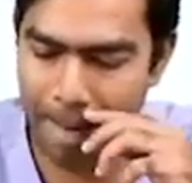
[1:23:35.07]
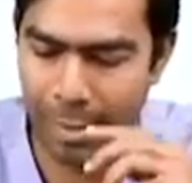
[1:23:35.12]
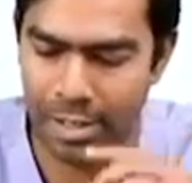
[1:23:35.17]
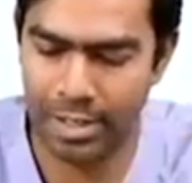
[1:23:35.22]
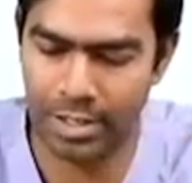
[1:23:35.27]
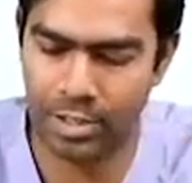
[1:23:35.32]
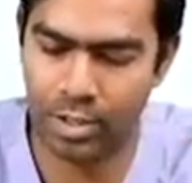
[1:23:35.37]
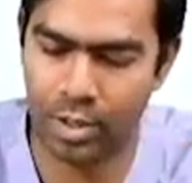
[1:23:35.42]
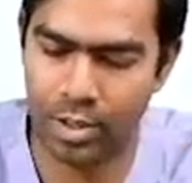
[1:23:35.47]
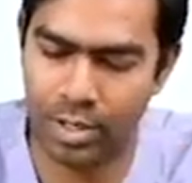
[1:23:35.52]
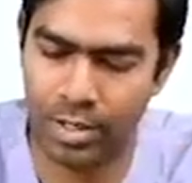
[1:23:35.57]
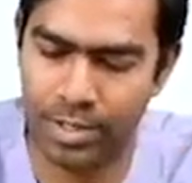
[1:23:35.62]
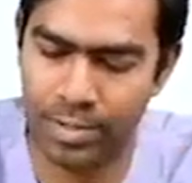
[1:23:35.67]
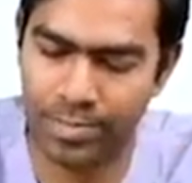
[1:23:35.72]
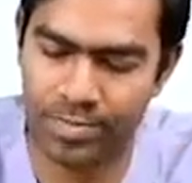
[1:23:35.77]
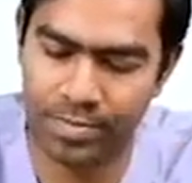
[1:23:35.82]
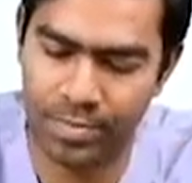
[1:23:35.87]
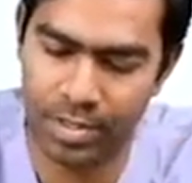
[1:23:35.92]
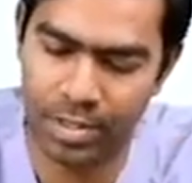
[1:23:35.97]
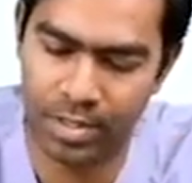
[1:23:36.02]
That's called a
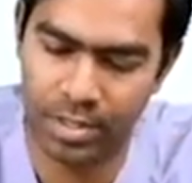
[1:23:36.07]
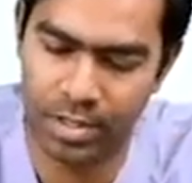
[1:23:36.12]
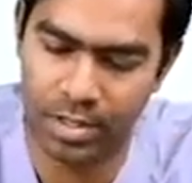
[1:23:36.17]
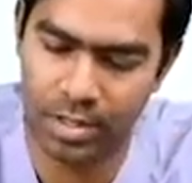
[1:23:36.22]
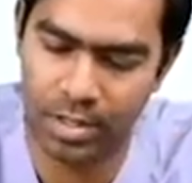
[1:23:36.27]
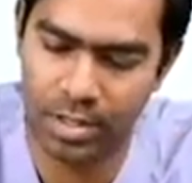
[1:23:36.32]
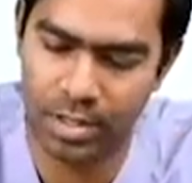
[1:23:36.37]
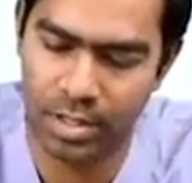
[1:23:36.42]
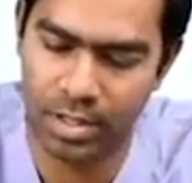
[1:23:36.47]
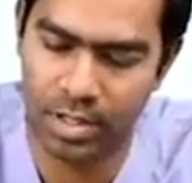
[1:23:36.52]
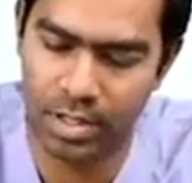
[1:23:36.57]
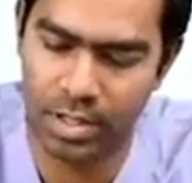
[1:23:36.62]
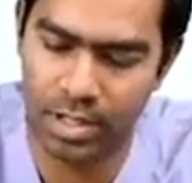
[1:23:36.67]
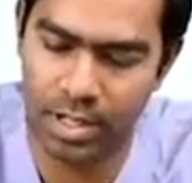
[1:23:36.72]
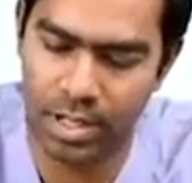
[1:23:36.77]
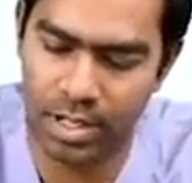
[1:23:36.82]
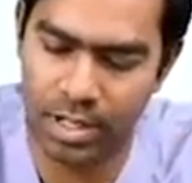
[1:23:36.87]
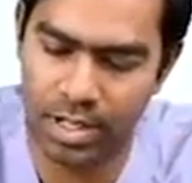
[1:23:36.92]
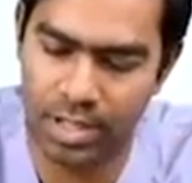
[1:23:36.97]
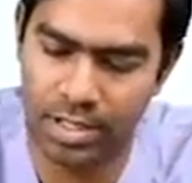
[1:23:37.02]

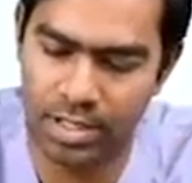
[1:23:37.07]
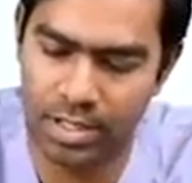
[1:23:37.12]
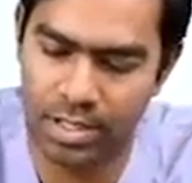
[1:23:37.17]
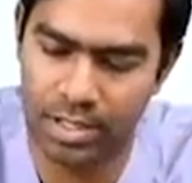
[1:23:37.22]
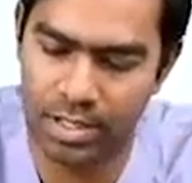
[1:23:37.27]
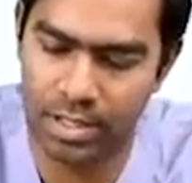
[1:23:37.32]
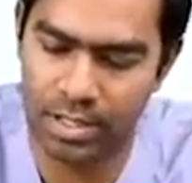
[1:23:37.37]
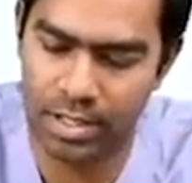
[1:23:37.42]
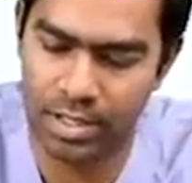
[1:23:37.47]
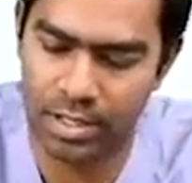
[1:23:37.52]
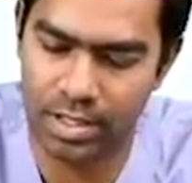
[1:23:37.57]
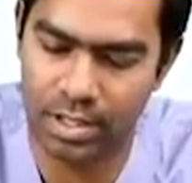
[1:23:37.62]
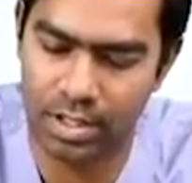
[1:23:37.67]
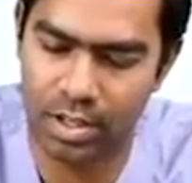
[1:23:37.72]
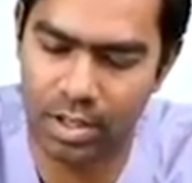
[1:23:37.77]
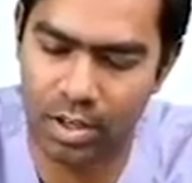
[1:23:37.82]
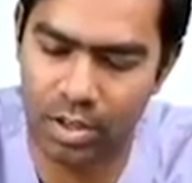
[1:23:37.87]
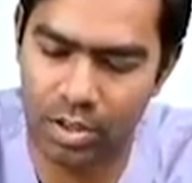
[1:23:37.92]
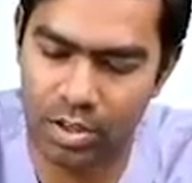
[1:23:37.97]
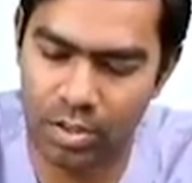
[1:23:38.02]
reset
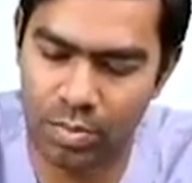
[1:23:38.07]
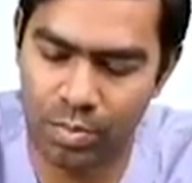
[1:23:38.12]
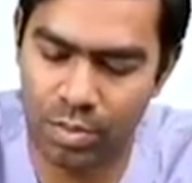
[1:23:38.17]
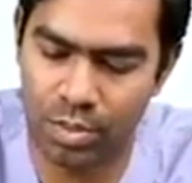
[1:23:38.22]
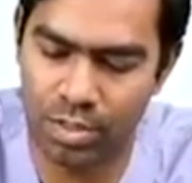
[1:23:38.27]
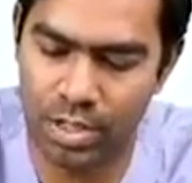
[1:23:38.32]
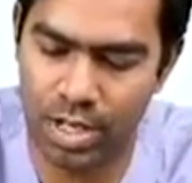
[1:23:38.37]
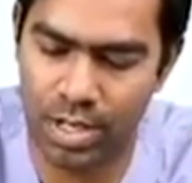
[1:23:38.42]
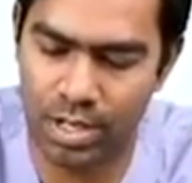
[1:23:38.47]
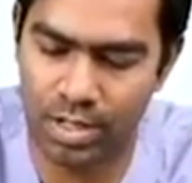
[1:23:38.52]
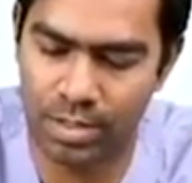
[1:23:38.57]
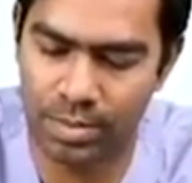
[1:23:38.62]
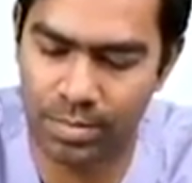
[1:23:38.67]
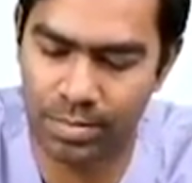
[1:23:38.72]
osmostat.